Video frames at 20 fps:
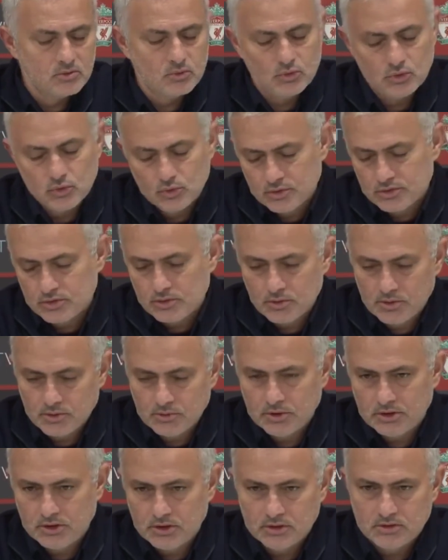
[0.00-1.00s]
To lose the way
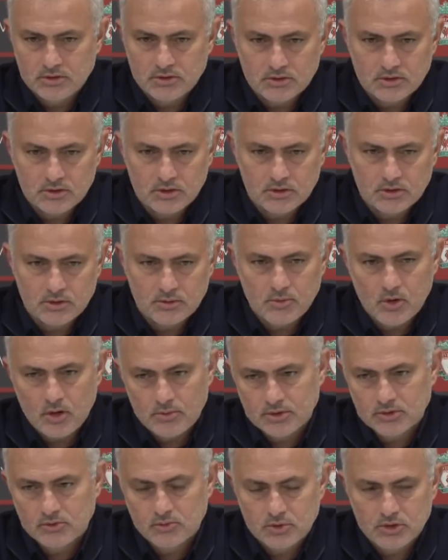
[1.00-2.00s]
we did in the
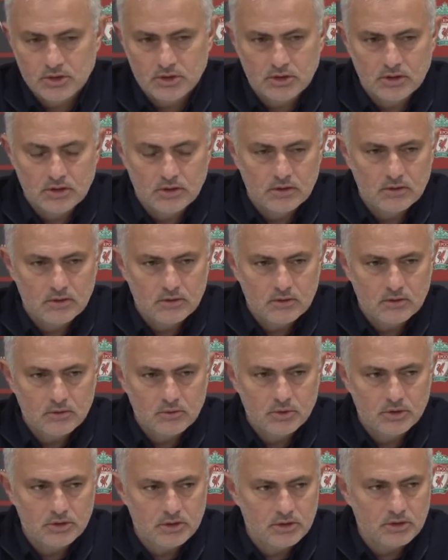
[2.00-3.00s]
moment
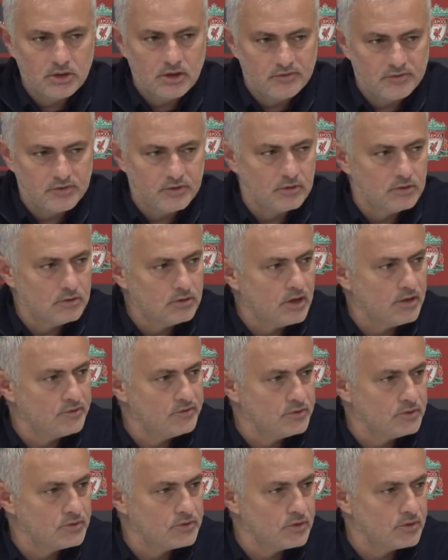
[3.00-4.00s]
we did, I
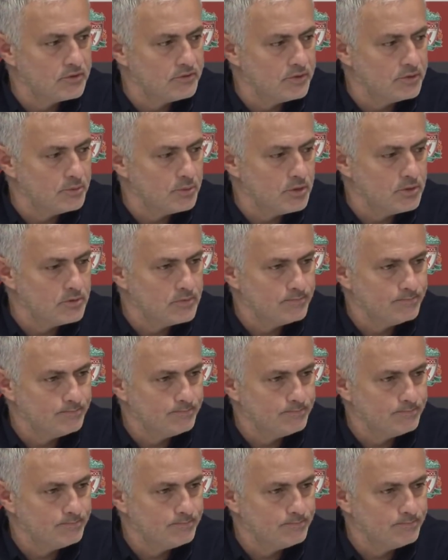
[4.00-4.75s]
feel sorry for the boys.